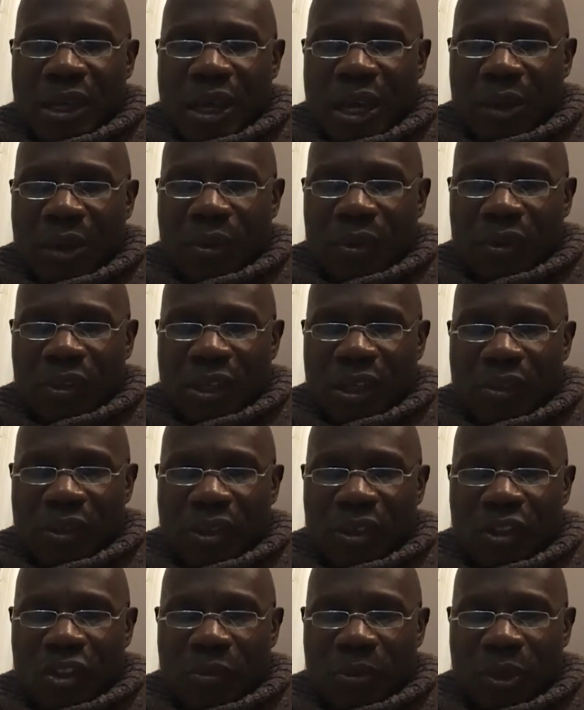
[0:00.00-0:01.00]
I will say that
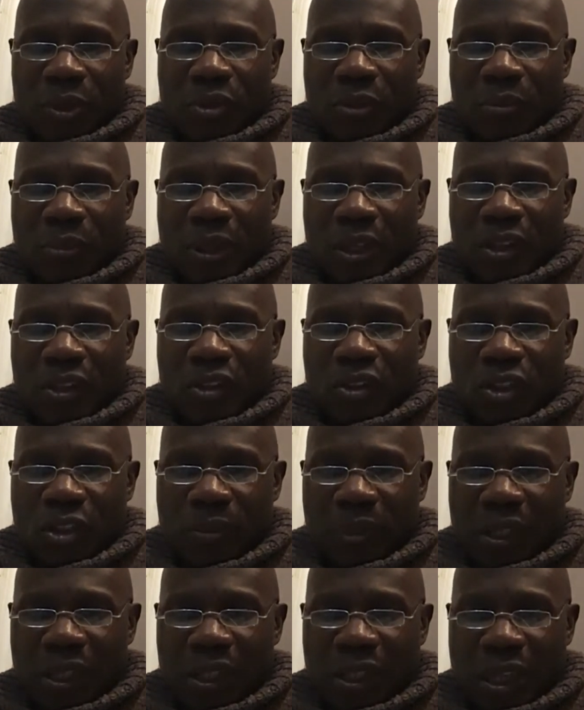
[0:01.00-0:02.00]
he spoke to me in so
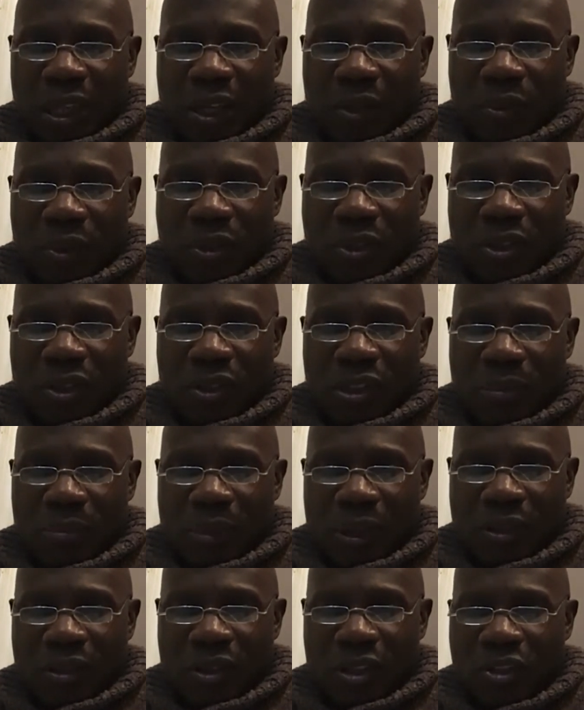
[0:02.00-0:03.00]
many languages that
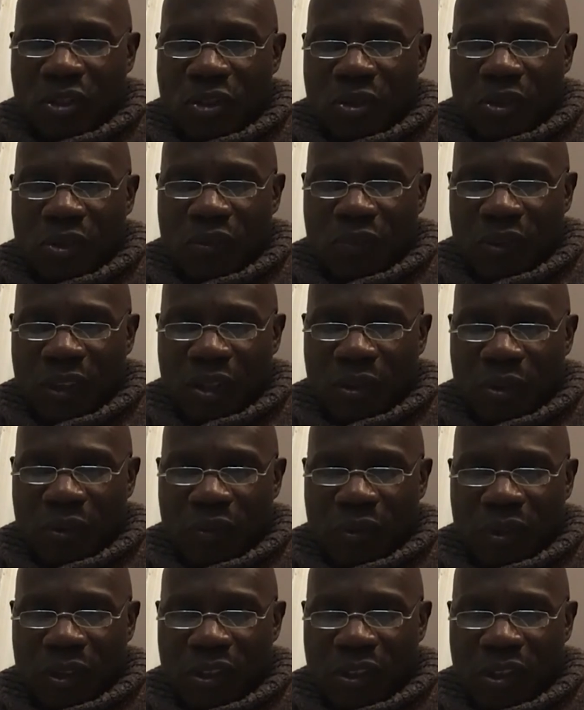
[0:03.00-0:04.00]
my teachers feared
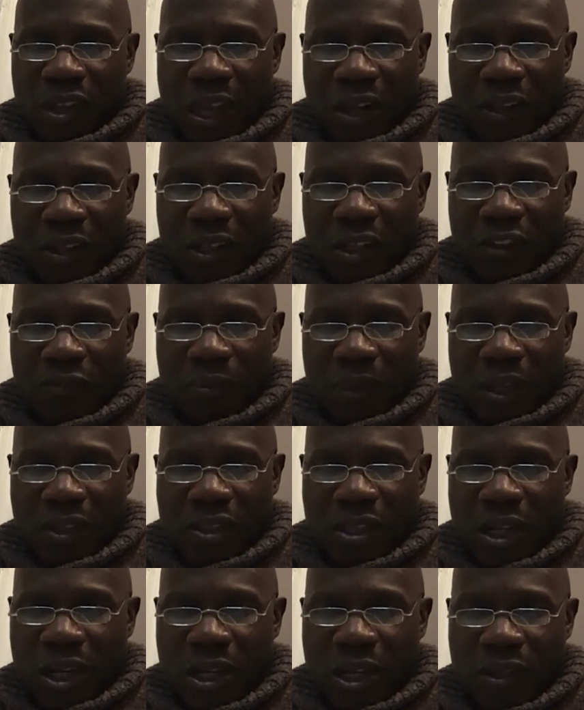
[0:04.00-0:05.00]
for the sanity of my
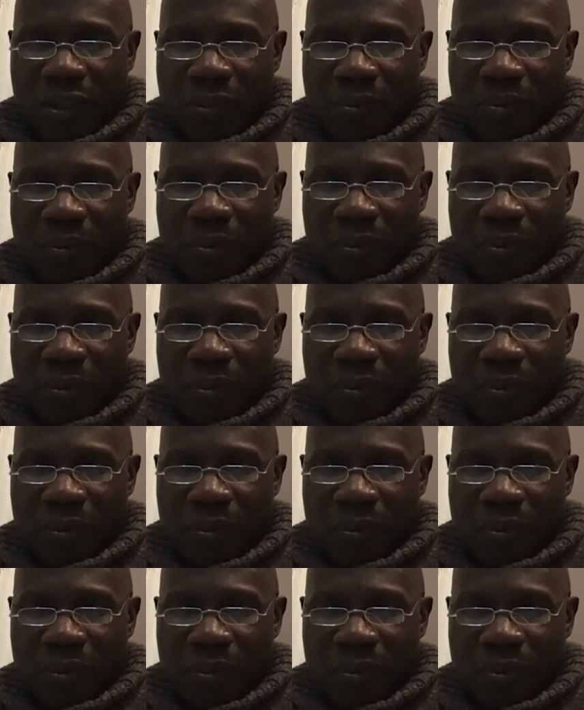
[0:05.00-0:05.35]
tongue.